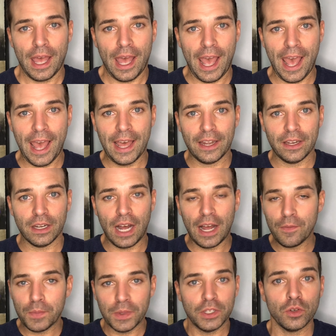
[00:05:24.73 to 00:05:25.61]
And
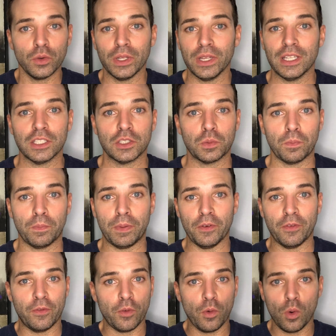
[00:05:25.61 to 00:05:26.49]
I've been doing this
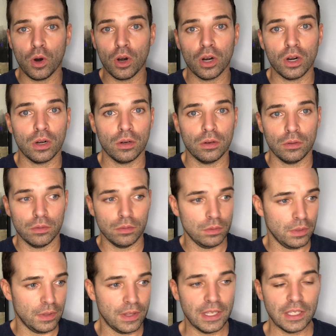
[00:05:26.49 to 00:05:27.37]
before
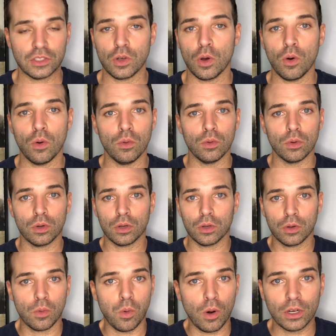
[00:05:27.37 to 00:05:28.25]
this whole
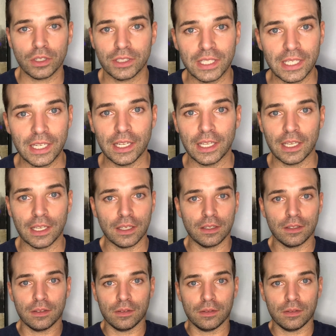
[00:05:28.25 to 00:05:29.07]
quarantining